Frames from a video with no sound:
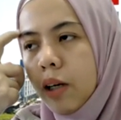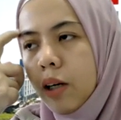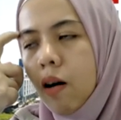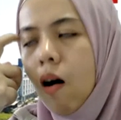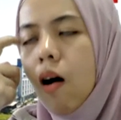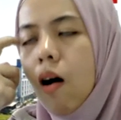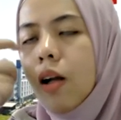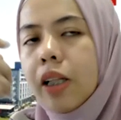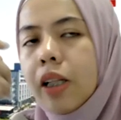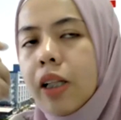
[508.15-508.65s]

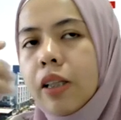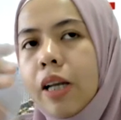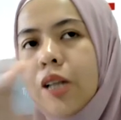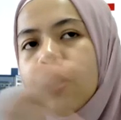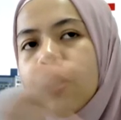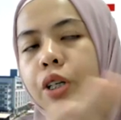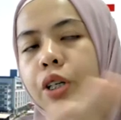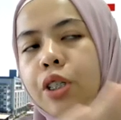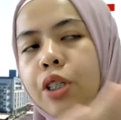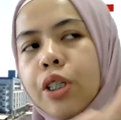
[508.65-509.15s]
All the
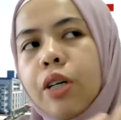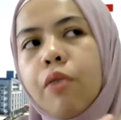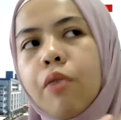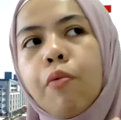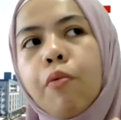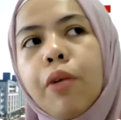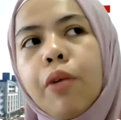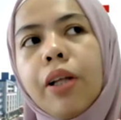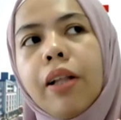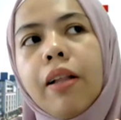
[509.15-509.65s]

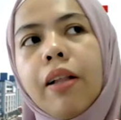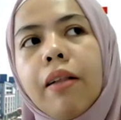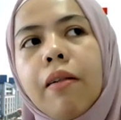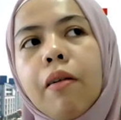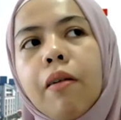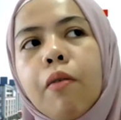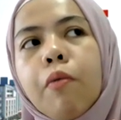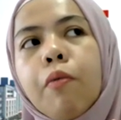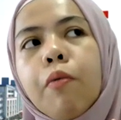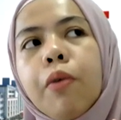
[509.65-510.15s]
transaction will
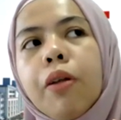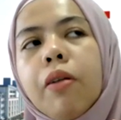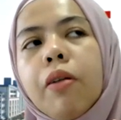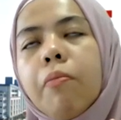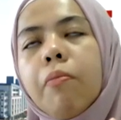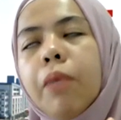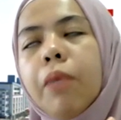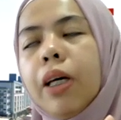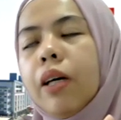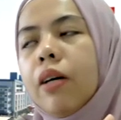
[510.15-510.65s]

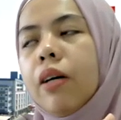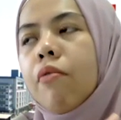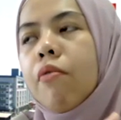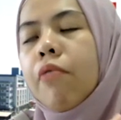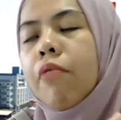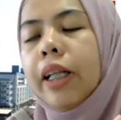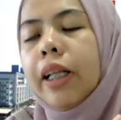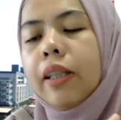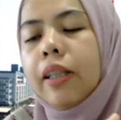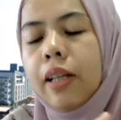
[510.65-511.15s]
be
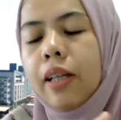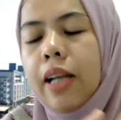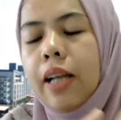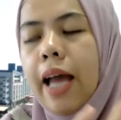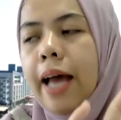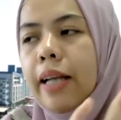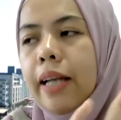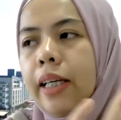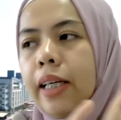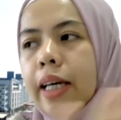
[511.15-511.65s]
written
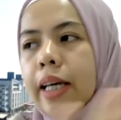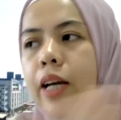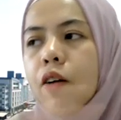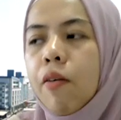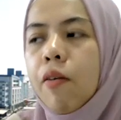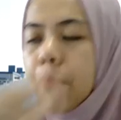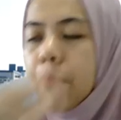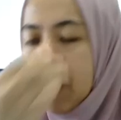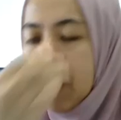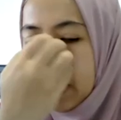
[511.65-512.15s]
at the end
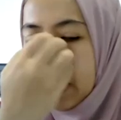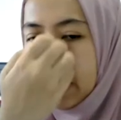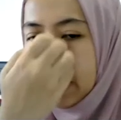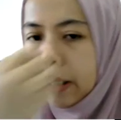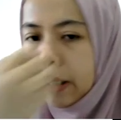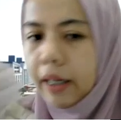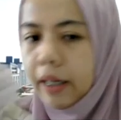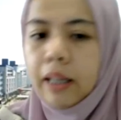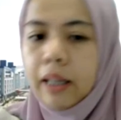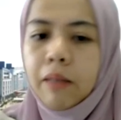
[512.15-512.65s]
of
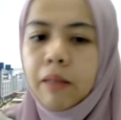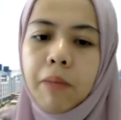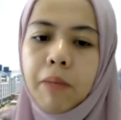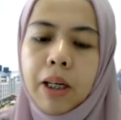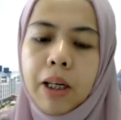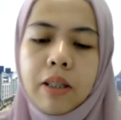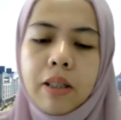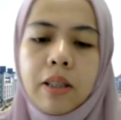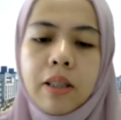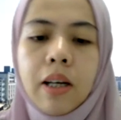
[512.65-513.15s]
period. It
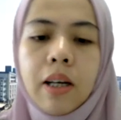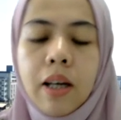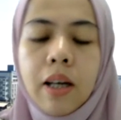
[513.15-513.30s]
means